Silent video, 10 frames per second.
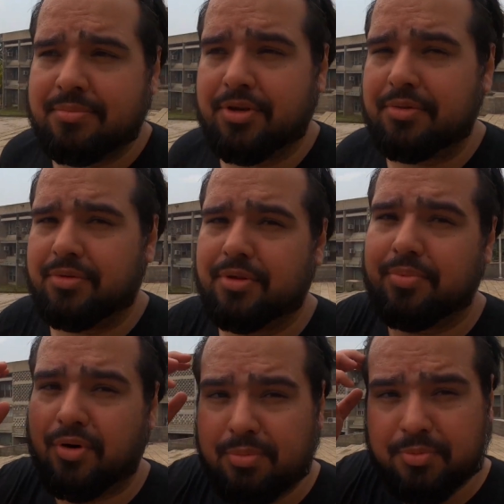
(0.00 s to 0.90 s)
But the
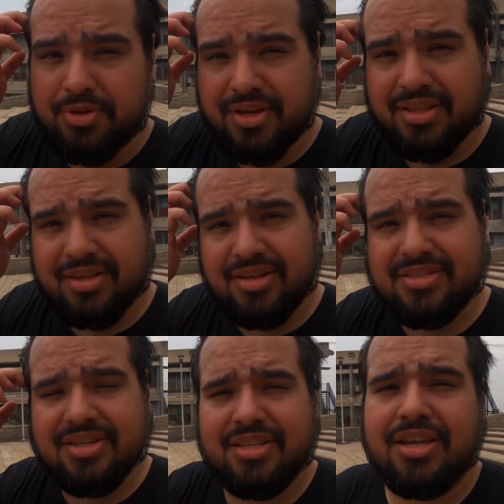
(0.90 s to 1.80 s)
problem with that
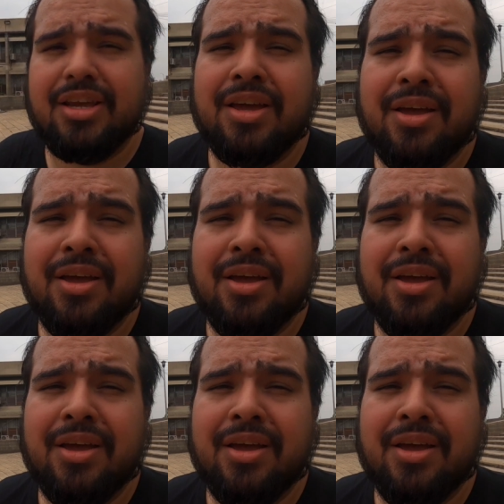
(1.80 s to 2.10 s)
is that